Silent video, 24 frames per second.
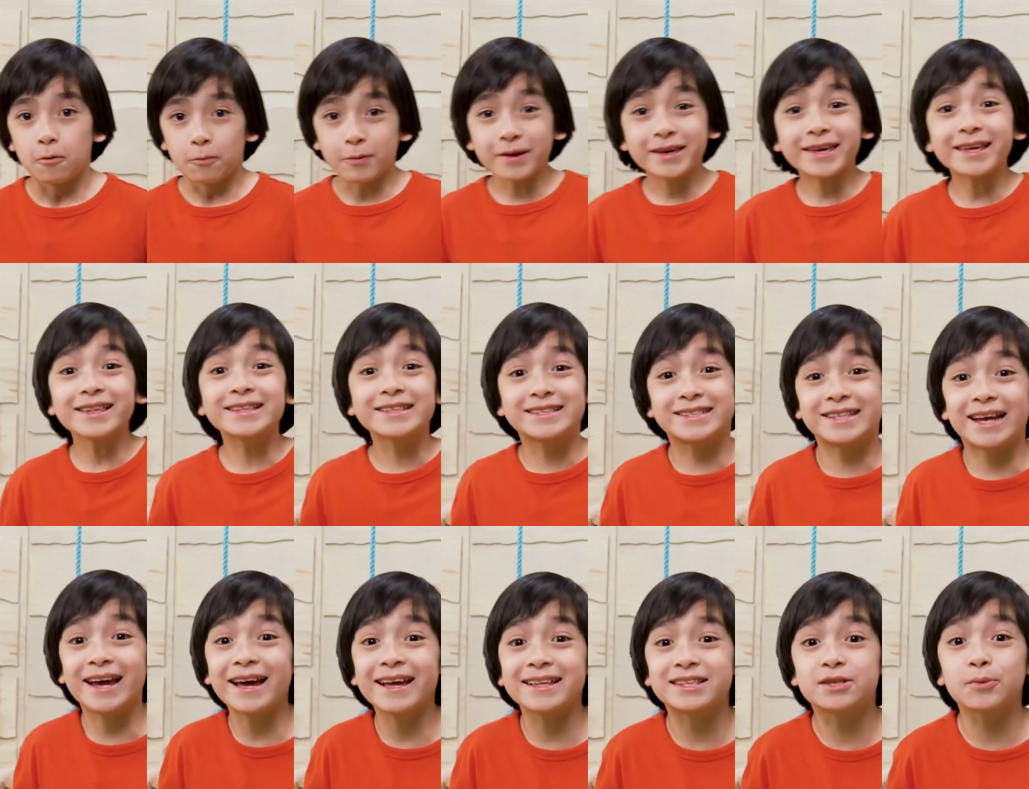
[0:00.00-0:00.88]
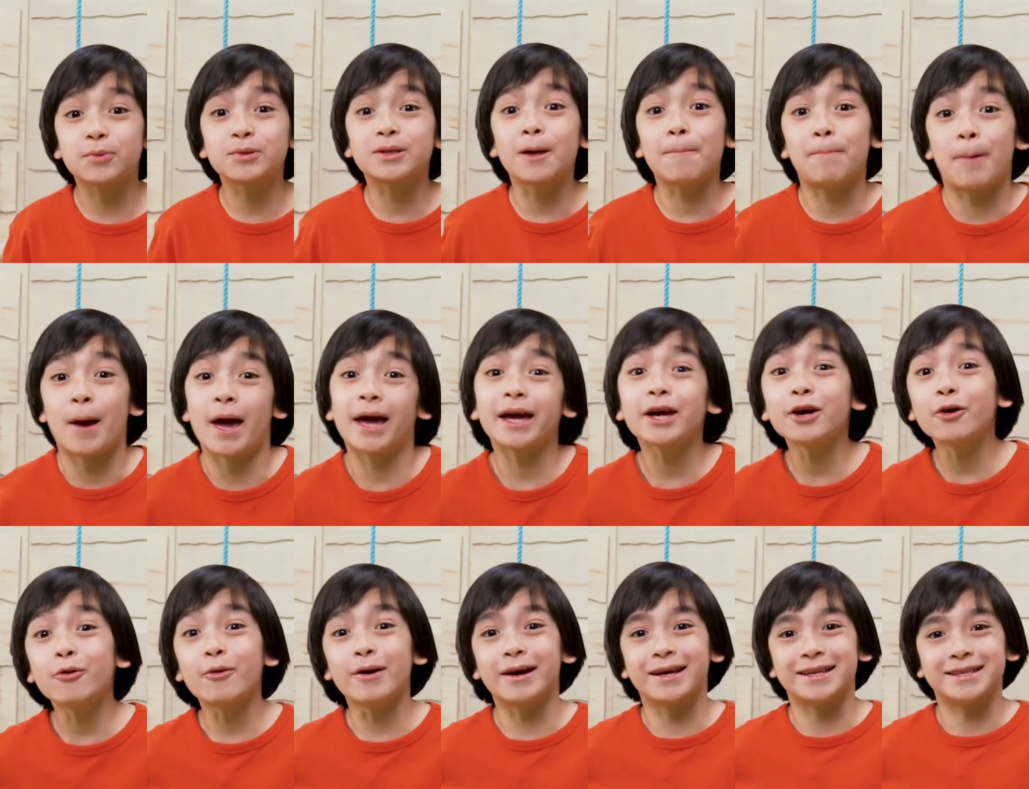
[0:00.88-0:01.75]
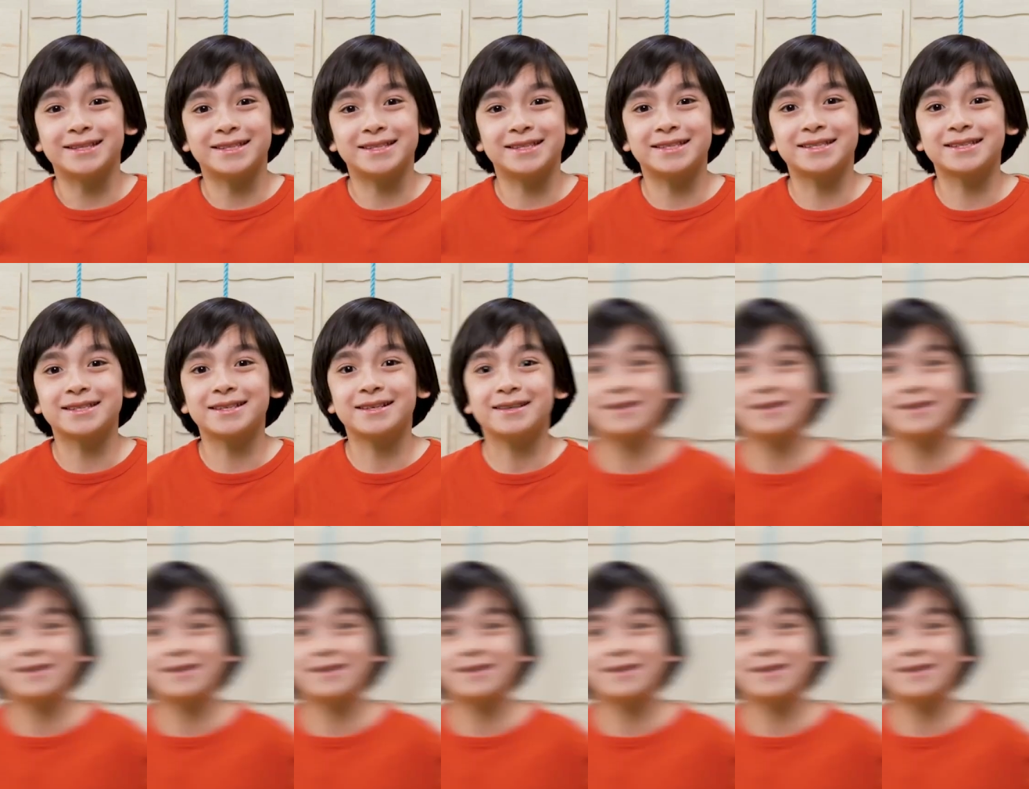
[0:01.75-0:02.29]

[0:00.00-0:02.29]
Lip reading: We can dance with the penguins.